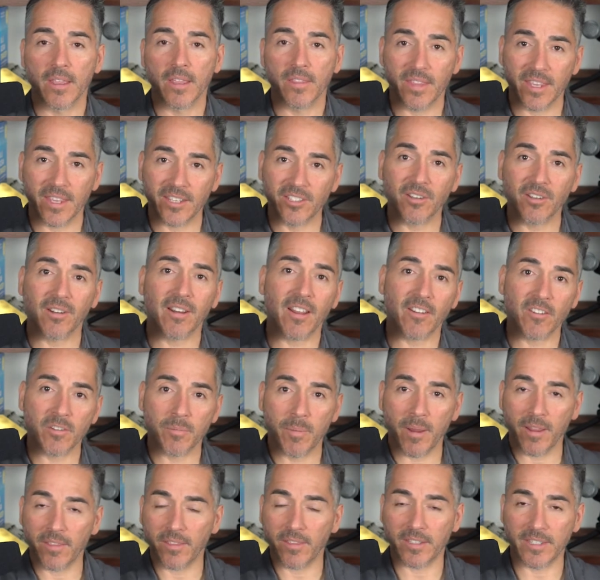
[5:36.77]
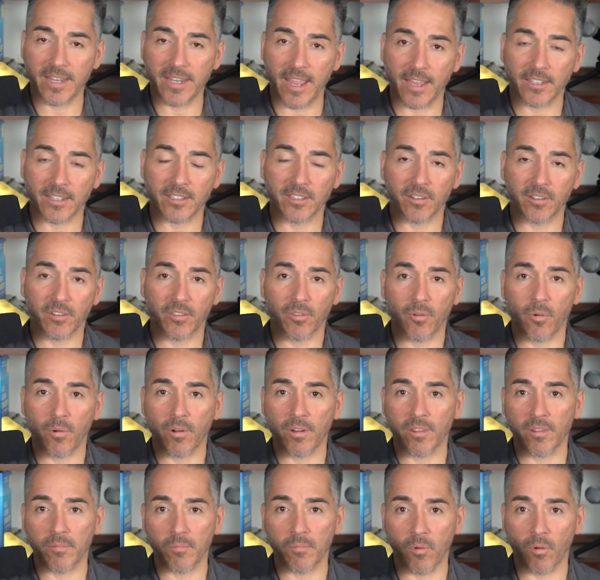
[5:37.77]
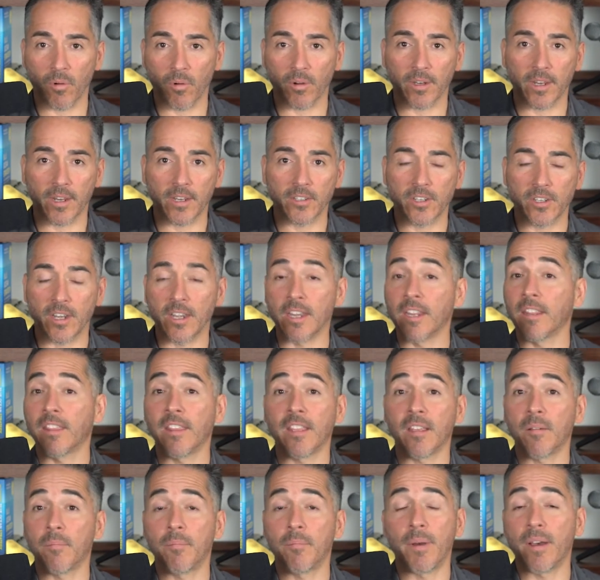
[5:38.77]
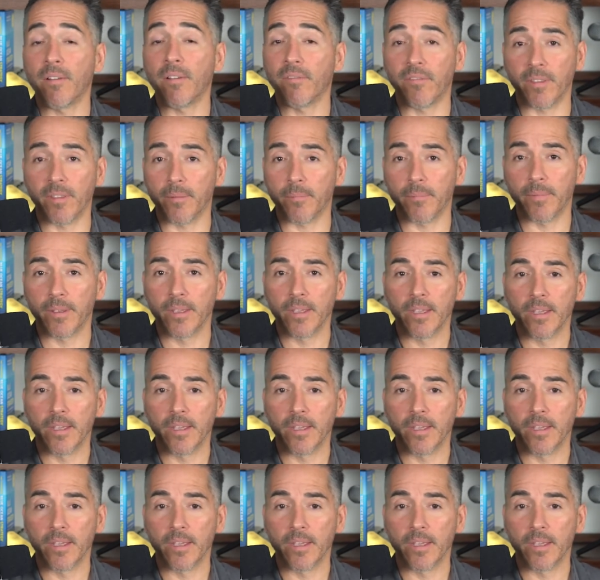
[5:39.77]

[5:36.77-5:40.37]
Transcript: they still have to pay the taxing authority, the mortgage, anything above them.